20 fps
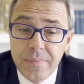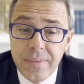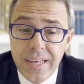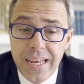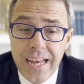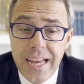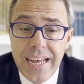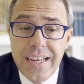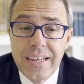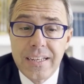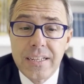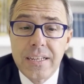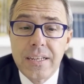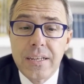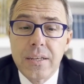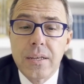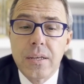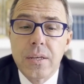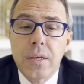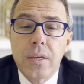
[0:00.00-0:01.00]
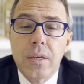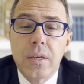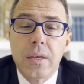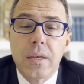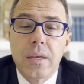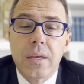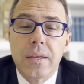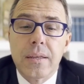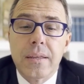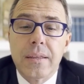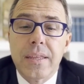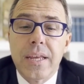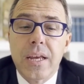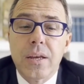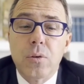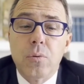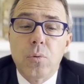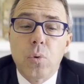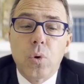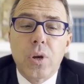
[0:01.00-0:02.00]
And
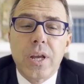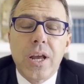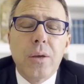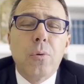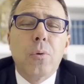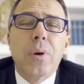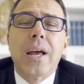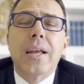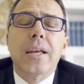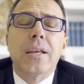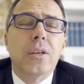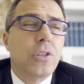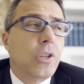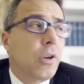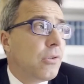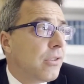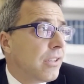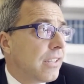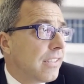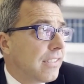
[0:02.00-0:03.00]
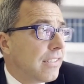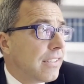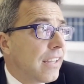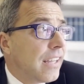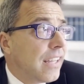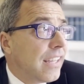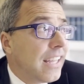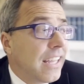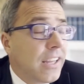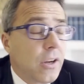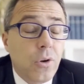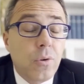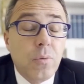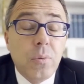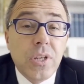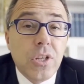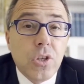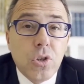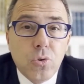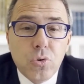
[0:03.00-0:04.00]
therefore, a red notice cannot
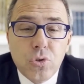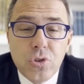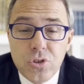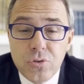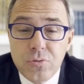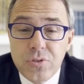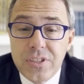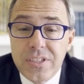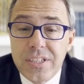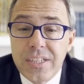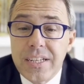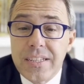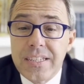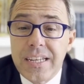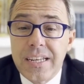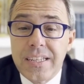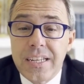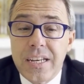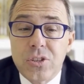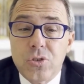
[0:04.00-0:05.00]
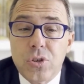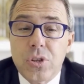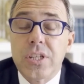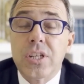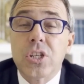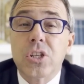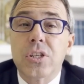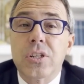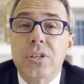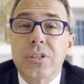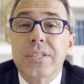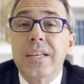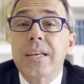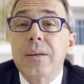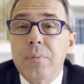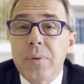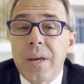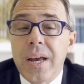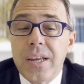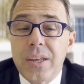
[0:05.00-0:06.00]
be used to facilitate extraditions
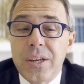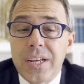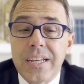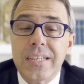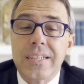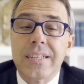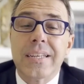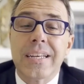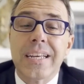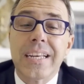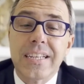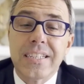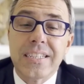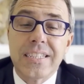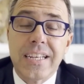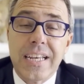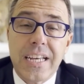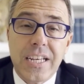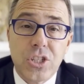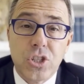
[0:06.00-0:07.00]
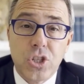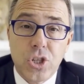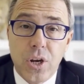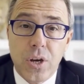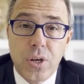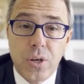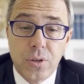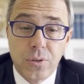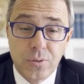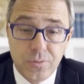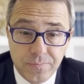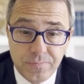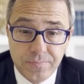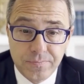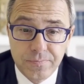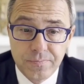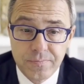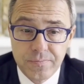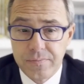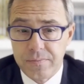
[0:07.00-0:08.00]
that violate the ECHR.
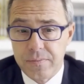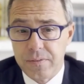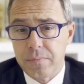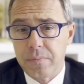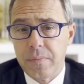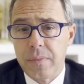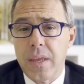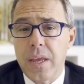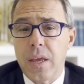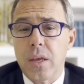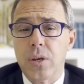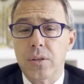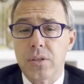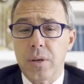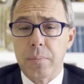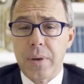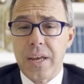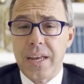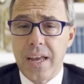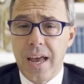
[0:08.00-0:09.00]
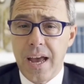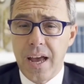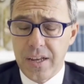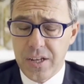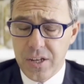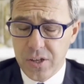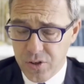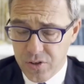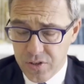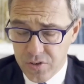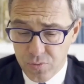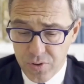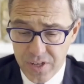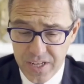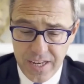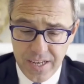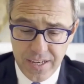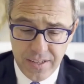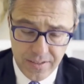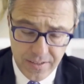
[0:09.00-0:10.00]
Here are the main articles we
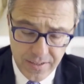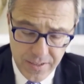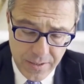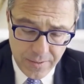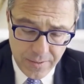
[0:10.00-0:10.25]
can